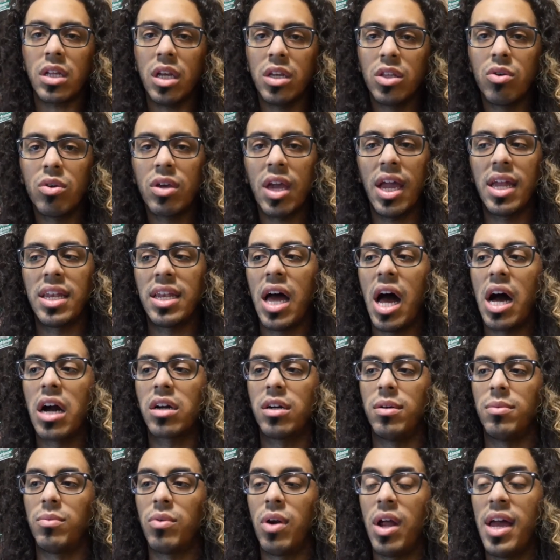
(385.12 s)
you can't knock
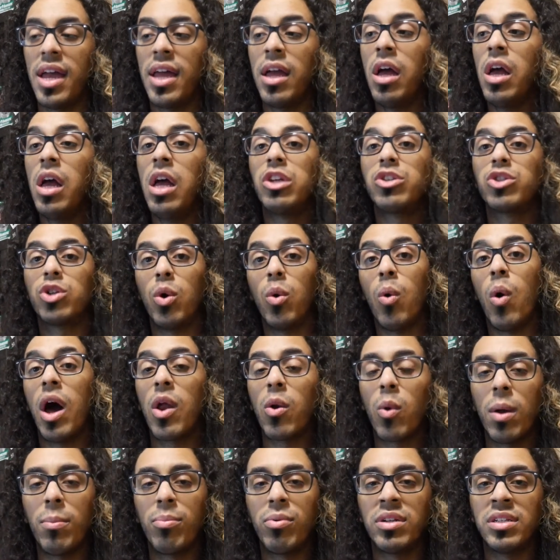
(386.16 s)
them, right? So why
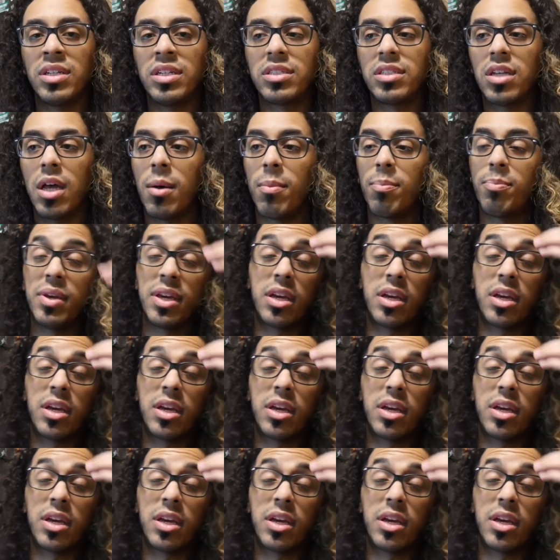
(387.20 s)
do I bring this up?